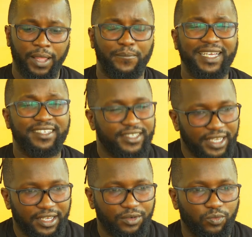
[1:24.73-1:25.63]
My
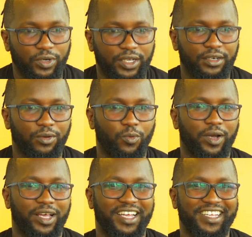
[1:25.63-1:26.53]
second one
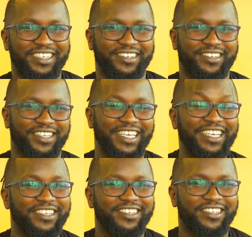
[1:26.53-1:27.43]

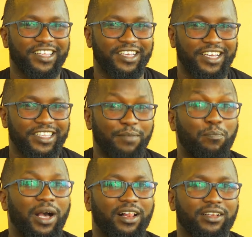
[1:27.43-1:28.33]
is
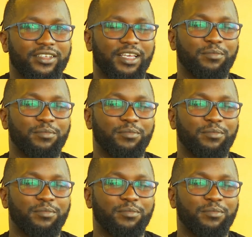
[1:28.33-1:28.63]
the Pulse,